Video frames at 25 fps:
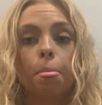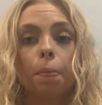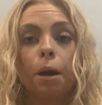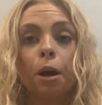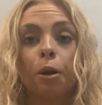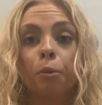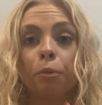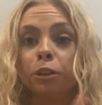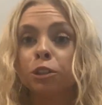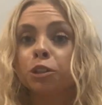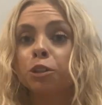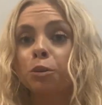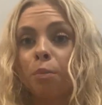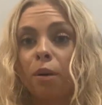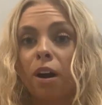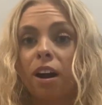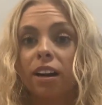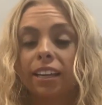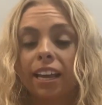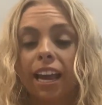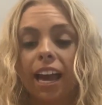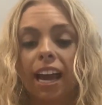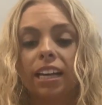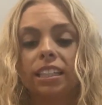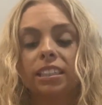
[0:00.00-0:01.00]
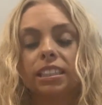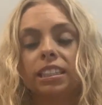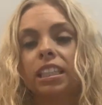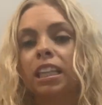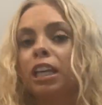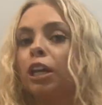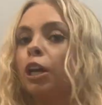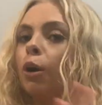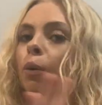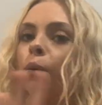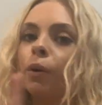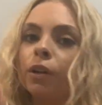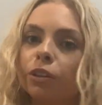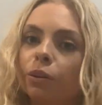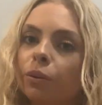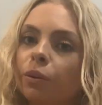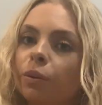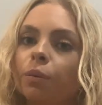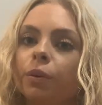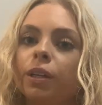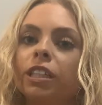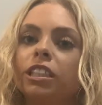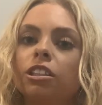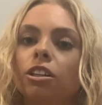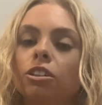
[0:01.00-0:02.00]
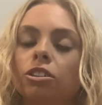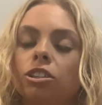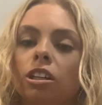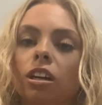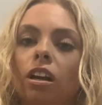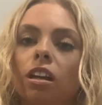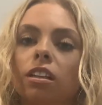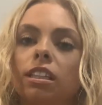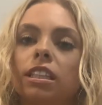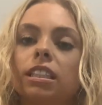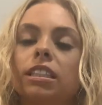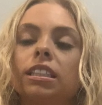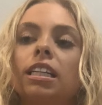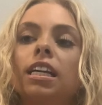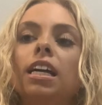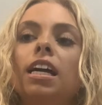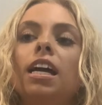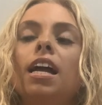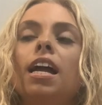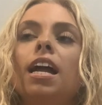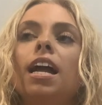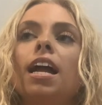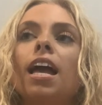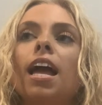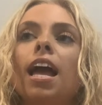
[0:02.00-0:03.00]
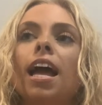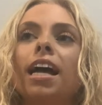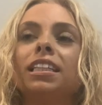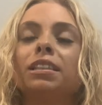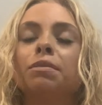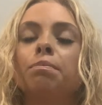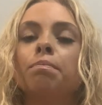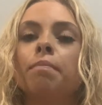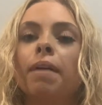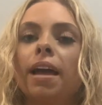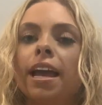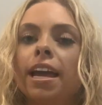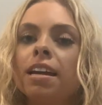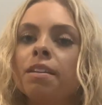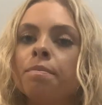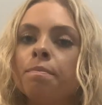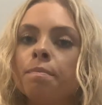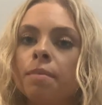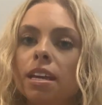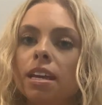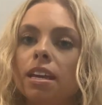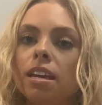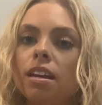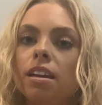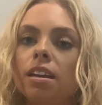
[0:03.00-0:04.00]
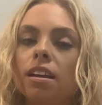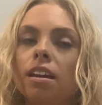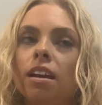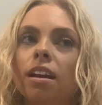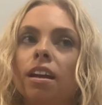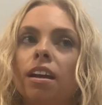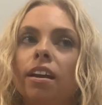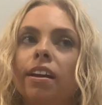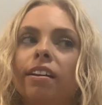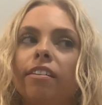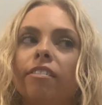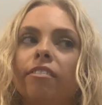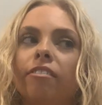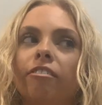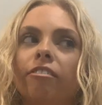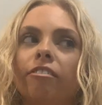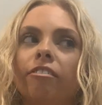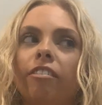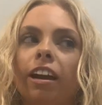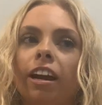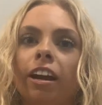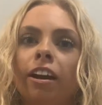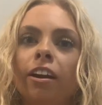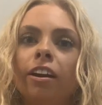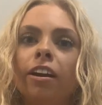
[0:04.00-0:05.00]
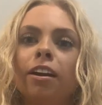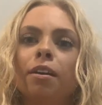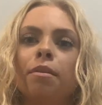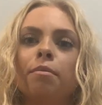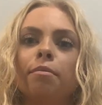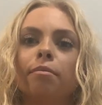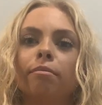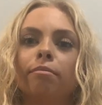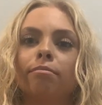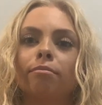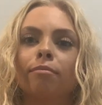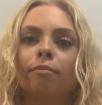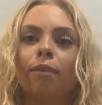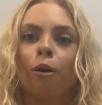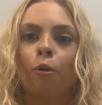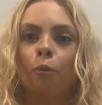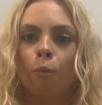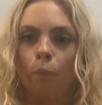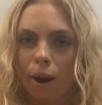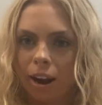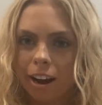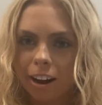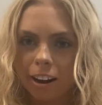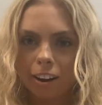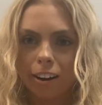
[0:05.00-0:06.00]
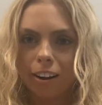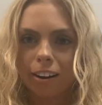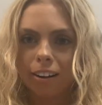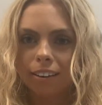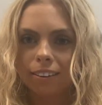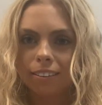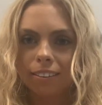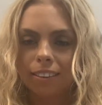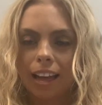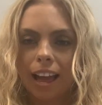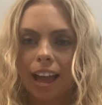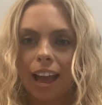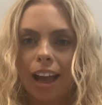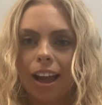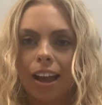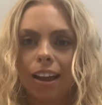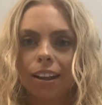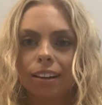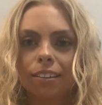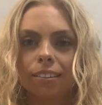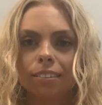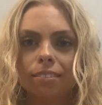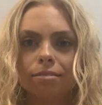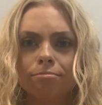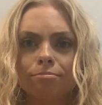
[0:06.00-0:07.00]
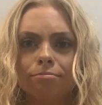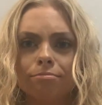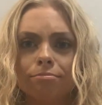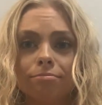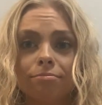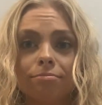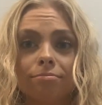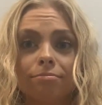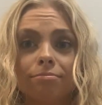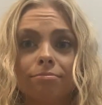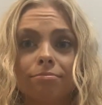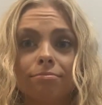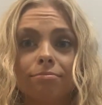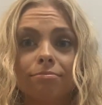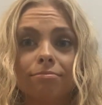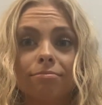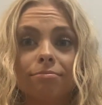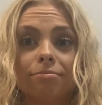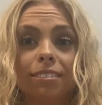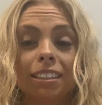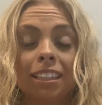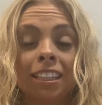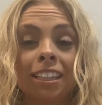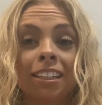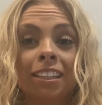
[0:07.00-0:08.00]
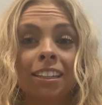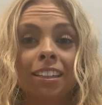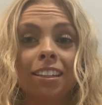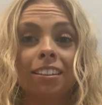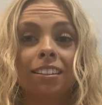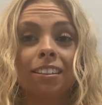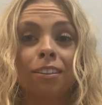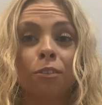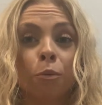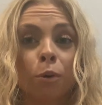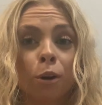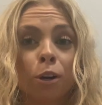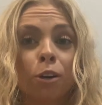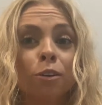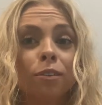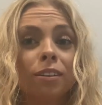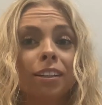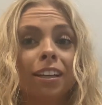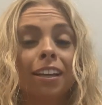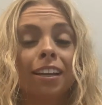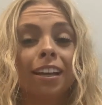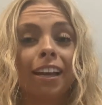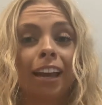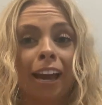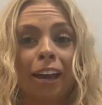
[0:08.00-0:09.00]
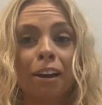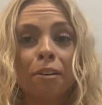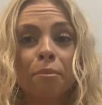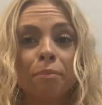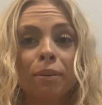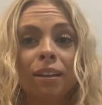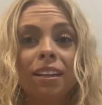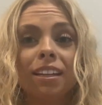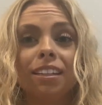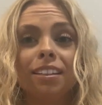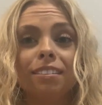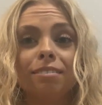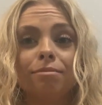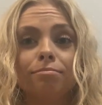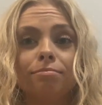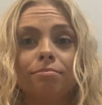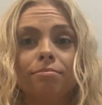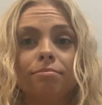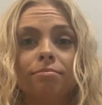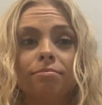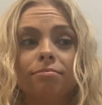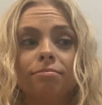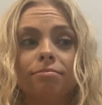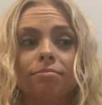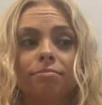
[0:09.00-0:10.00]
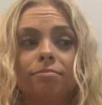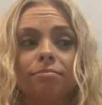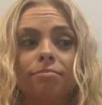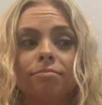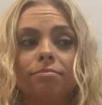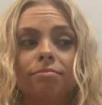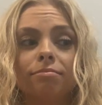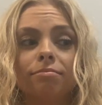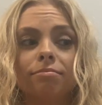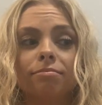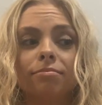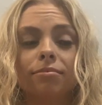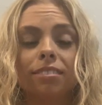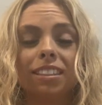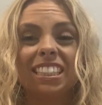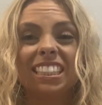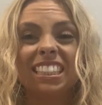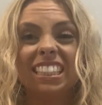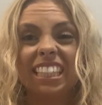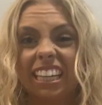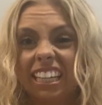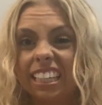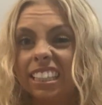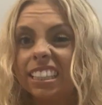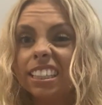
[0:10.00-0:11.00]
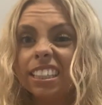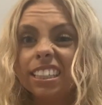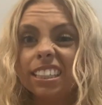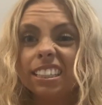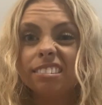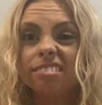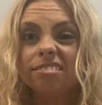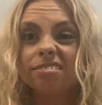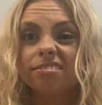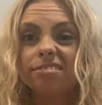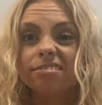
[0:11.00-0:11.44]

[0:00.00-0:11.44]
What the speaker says: original podcast and then going through and researching all this has made me very aware that the world can kind of be deadly.